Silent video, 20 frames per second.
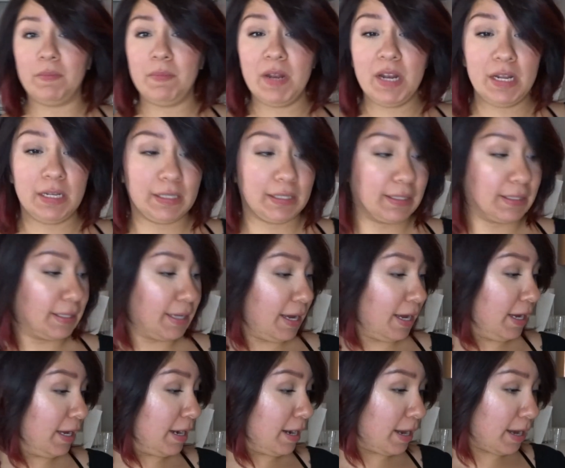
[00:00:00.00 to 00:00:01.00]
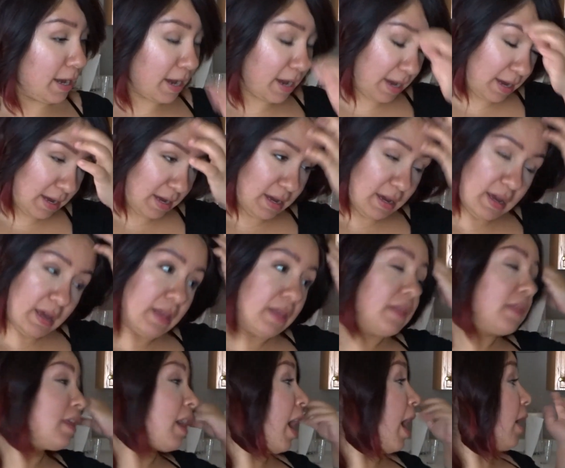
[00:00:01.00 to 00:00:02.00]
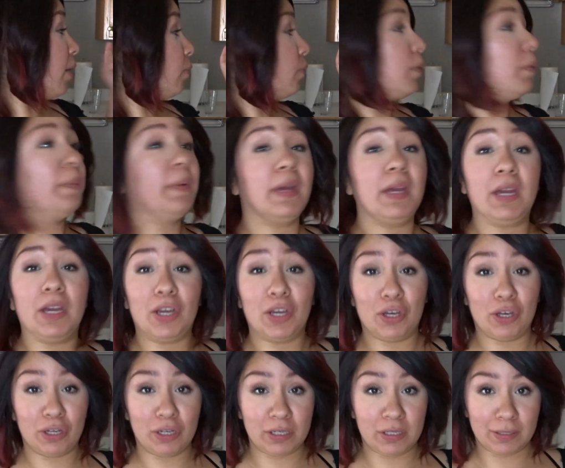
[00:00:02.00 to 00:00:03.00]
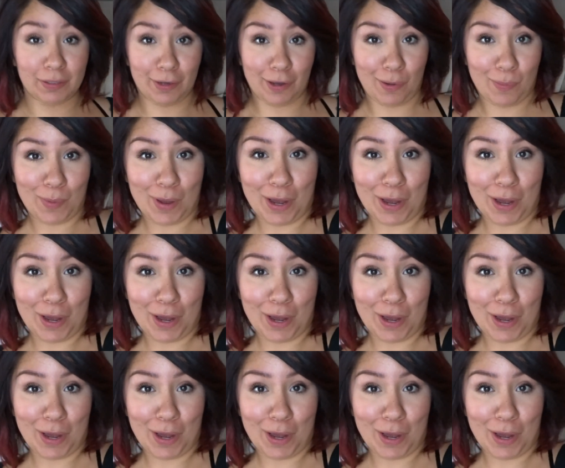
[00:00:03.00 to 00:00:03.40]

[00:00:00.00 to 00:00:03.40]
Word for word: minutes and uh, that will be good to come